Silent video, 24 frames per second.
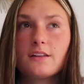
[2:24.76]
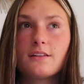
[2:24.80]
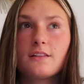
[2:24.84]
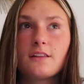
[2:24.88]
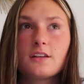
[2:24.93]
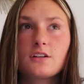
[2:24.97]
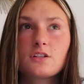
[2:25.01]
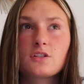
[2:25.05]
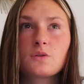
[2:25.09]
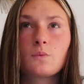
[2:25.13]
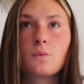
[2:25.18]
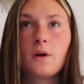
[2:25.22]

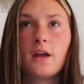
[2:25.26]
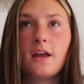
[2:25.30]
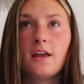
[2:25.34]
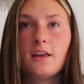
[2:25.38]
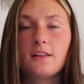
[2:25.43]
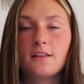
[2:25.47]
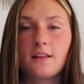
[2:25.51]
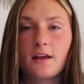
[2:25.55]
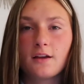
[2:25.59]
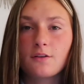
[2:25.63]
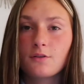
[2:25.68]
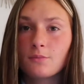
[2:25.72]
there's a way
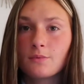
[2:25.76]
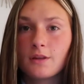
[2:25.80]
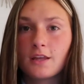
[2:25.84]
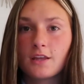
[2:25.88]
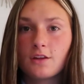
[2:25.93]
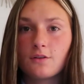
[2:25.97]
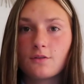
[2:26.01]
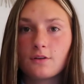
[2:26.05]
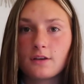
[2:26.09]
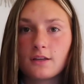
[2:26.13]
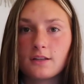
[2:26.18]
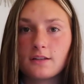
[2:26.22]
in Lightroom that
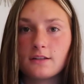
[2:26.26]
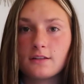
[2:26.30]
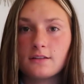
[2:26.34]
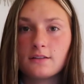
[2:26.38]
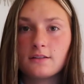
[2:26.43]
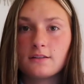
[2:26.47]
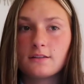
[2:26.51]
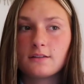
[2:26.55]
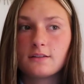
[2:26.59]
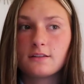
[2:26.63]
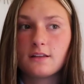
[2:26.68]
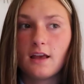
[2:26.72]
you can
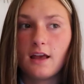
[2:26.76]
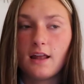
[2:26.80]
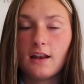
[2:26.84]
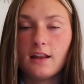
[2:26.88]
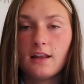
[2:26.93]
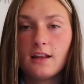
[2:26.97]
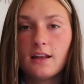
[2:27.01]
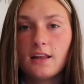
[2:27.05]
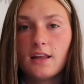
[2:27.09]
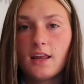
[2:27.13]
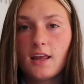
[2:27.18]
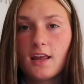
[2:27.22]

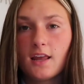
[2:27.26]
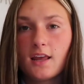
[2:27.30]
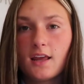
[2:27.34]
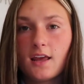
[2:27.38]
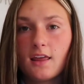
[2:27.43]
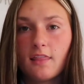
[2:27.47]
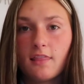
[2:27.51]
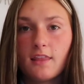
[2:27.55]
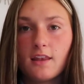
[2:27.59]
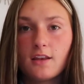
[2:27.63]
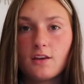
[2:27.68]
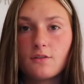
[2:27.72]
edit it
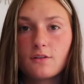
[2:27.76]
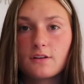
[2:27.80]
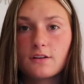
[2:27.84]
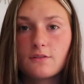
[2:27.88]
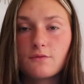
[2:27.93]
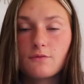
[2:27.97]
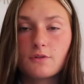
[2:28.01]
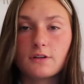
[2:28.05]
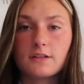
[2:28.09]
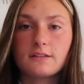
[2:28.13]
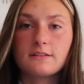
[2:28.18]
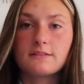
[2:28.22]
and then you
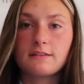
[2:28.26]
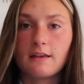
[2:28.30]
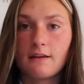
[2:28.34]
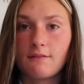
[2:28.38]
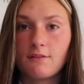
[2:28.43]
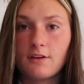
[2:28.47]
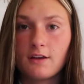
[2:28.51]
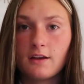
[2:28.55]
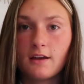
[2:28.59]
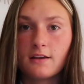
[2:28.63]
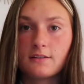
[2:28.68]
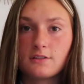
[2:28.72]
can resave
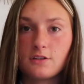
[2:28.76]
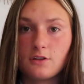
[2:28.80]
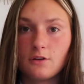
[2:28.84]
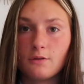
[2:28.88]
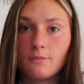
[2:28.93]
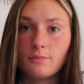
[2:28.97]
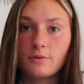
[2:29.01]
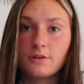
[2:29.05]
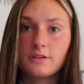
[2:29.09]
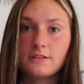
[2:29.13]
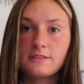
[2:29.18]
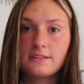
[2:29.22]
it as a
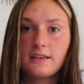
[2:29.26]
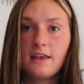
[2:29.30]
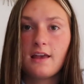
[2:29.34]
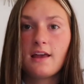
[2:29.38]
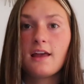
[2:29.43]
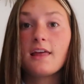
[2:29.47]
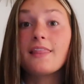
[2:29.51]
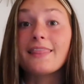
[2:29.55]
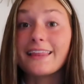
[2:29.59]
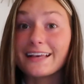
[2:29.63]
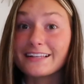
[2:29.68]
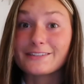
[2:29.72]
new preset,
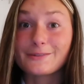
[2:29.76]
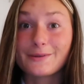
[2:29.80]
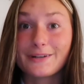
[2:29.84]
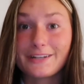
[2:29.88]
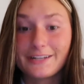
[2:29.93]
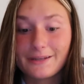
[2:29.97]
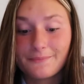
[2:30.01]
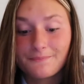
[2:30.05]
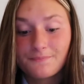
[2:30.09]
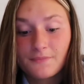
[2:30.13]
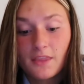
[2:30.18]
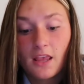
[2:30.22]
and that's what
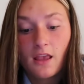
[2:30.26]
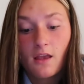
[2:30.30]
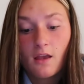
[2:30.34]
I did.